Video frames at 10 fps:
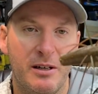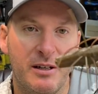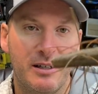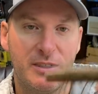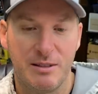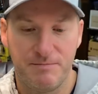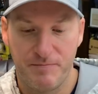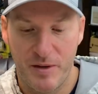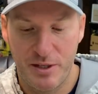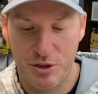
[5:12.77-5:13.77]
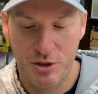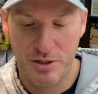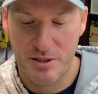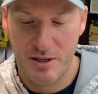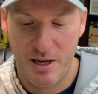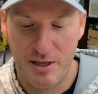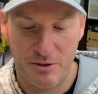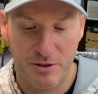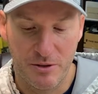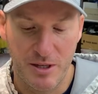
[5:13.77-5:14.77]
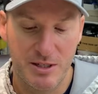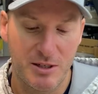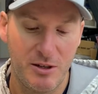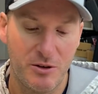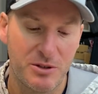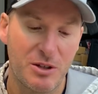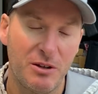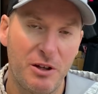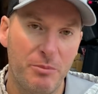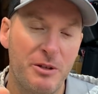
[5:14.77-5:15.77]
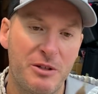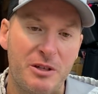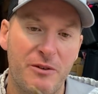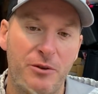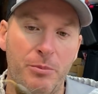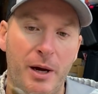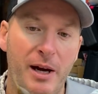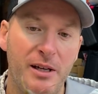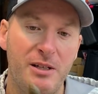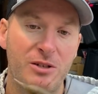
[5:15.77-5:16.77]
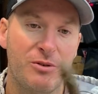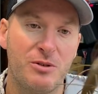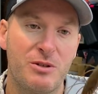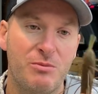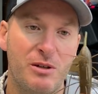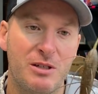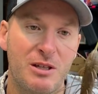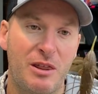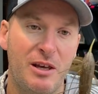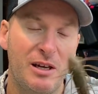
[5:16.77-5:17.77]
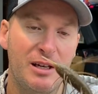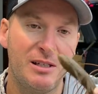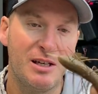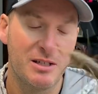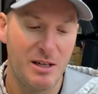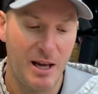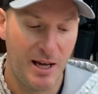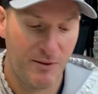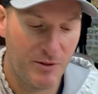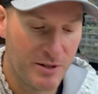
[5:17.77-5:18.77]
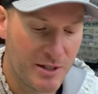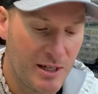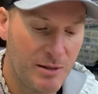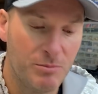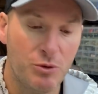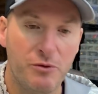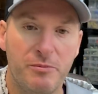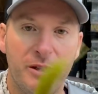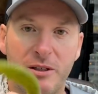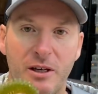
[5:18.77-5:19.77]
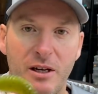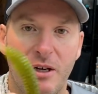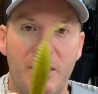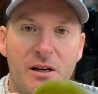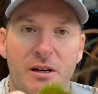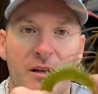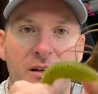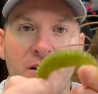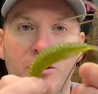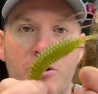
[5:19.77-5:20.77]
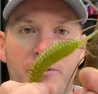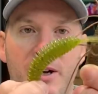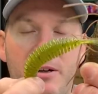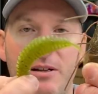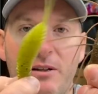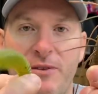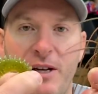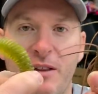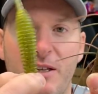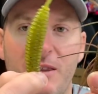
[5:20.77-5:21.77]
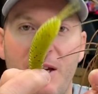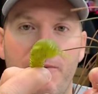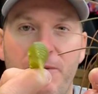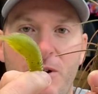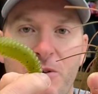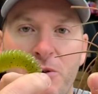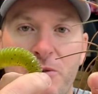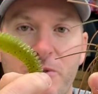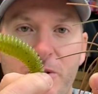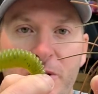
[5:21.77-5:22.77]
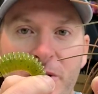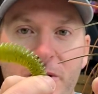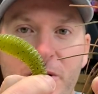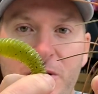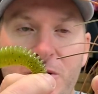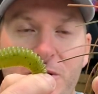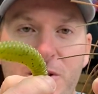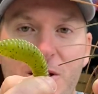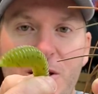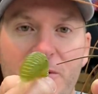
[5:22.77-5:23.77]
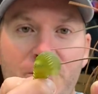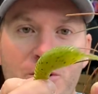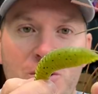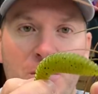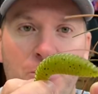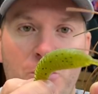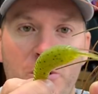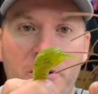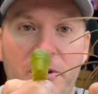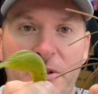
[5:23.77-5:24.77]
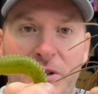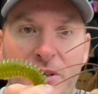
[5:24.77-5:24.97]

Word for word: Uh, it's just I don't know. It's you know it's a little bit stiffer body, so it's it's thick. It doesn't have the same movement. You know if I if I let that fall over, you can see the fish up one.